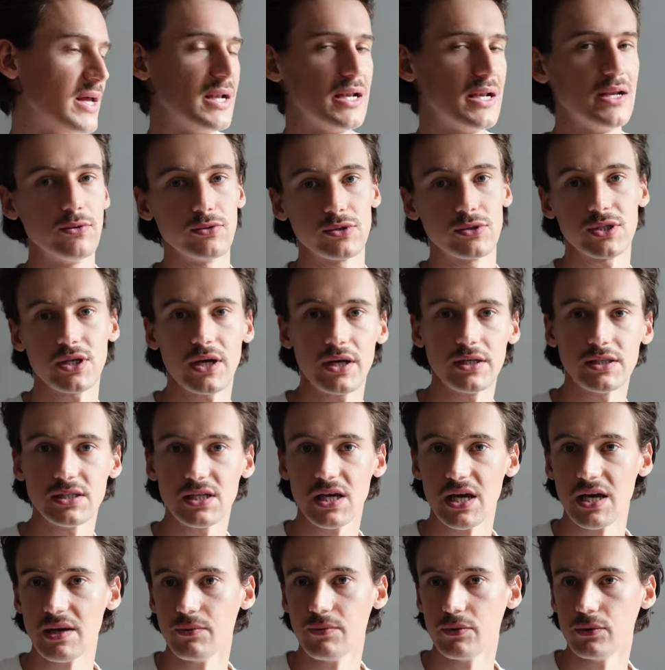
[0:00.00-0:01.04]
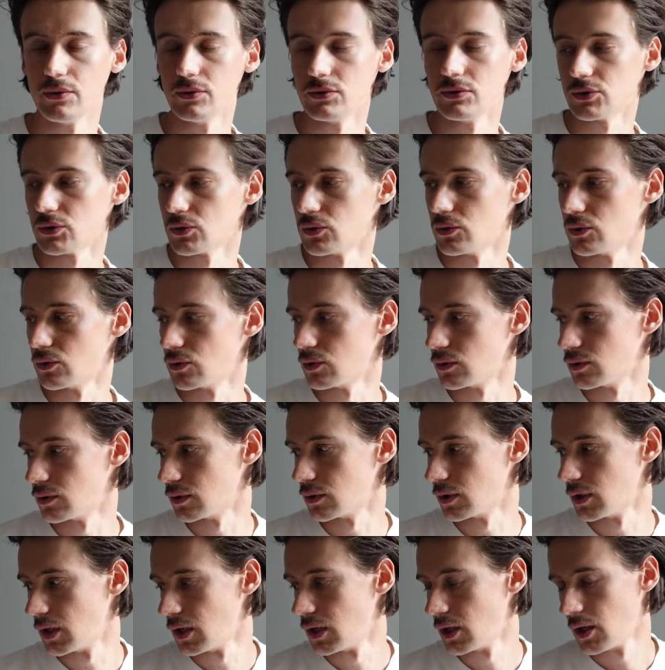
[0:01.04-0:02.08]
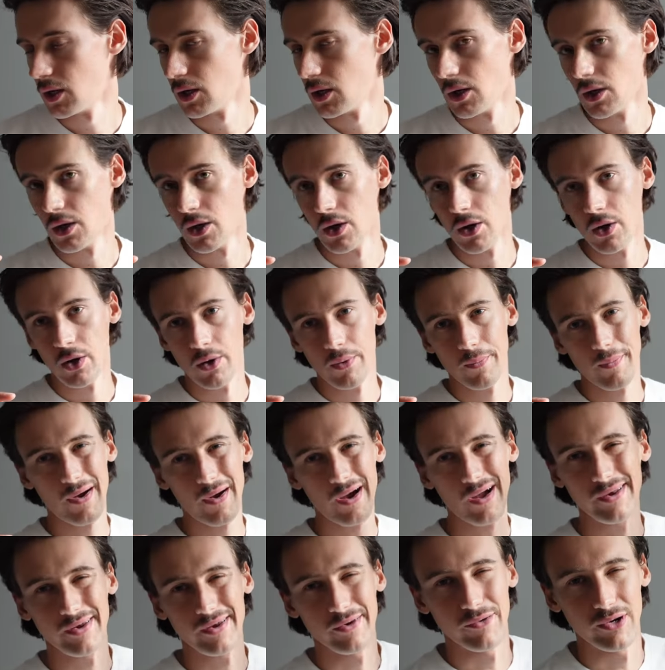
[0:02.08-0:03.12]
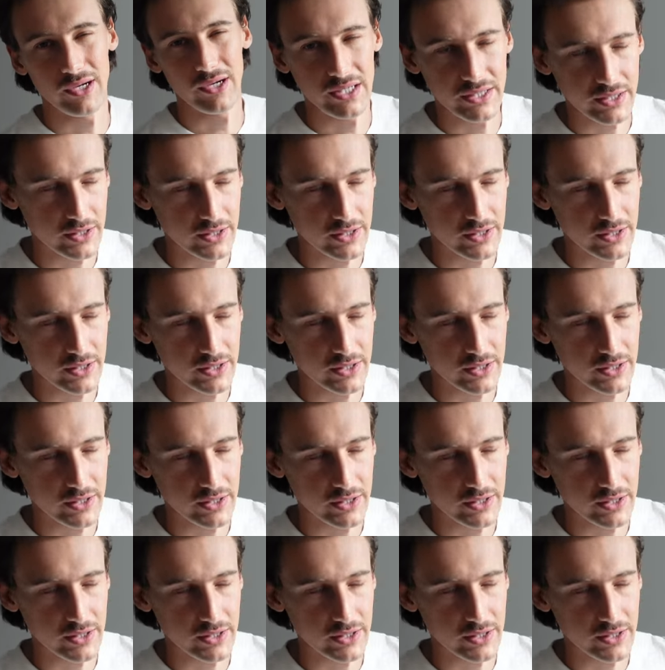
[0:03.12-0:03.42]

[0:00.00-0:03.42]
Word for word: little side tables or I don't really